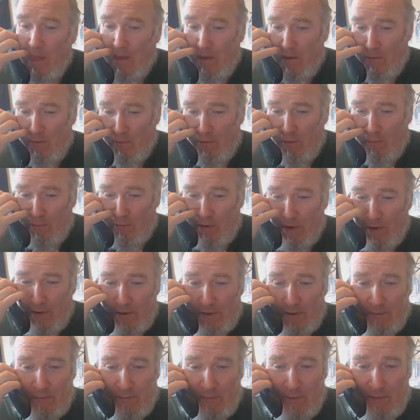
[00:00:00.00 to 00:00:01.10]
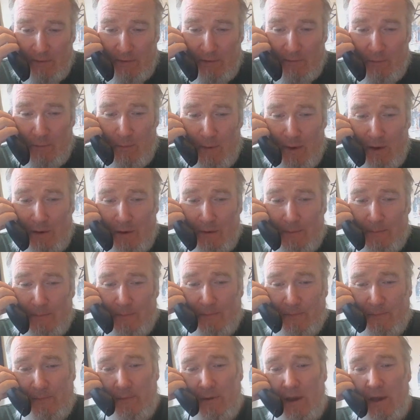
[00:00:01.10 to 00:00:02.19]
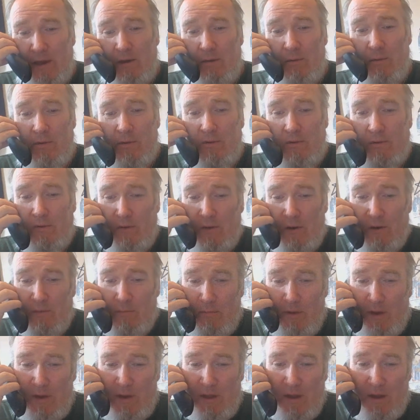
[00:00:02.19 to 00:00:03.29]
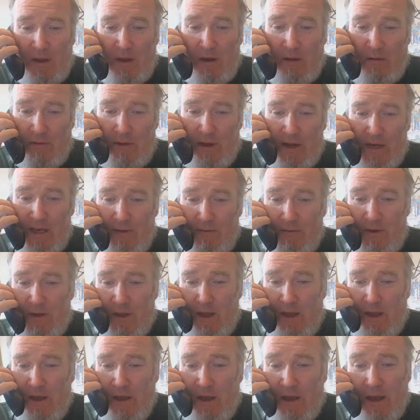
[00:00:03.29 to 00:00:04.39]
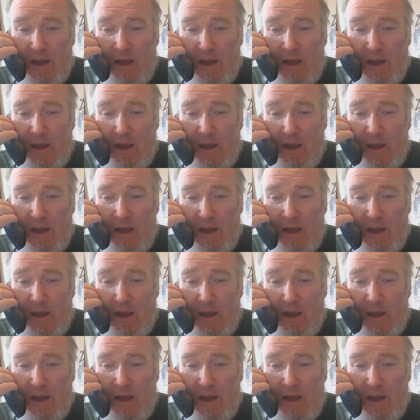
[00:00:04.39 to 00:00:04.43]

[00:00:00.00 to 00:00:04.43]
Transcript: You're a product of misinformation, ignorance, and media creativity.